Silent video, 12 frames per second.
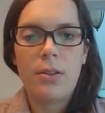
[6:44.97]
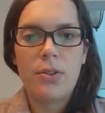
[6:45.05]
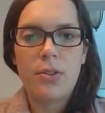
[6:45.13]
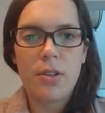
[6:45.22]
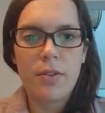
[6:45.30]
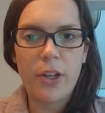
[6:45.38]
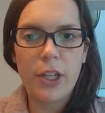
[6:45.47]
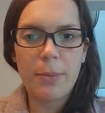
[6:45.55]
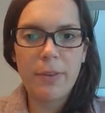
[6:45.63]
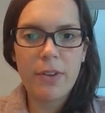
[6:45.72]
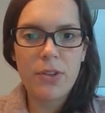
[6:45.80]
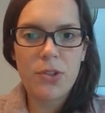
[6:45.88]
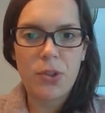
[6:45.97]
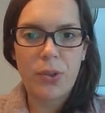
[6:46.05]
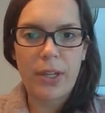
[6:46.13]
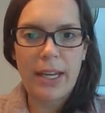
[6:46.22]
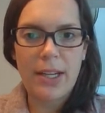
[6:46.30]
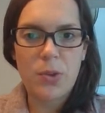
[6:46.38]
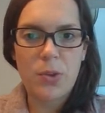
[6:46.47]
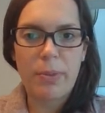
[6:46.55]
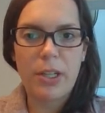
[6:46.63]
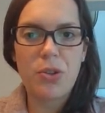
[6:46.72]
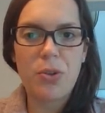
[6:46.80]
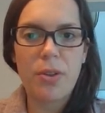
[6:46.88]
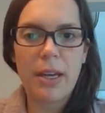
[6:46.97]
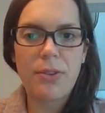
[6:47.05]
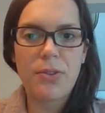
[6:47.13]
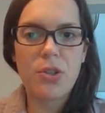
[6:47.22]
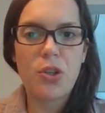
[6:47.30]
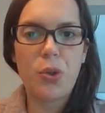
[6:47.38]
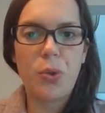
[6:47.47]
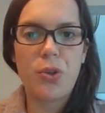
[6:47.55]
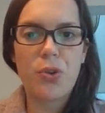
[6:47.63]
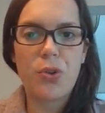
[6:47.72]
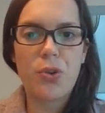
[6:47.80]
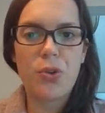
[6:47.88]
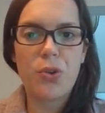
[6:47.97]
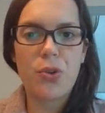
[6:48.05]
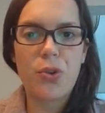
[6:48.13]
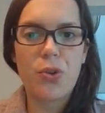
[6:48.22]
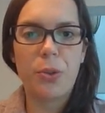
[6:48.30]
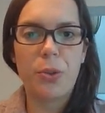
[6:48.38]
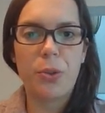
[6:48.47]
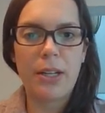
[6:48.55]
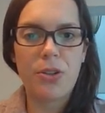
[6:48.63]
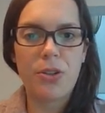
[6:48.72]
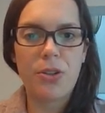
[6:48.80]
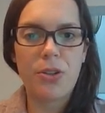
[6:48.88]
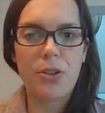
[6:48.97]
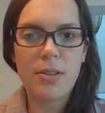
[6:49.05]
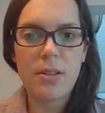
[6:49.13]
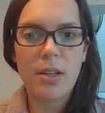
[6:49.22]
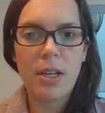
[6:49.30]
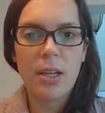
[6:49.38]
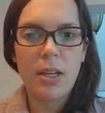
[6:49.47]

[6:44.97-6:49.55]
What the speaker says: So the volume of the suitcase would be 2,240 cubic inches,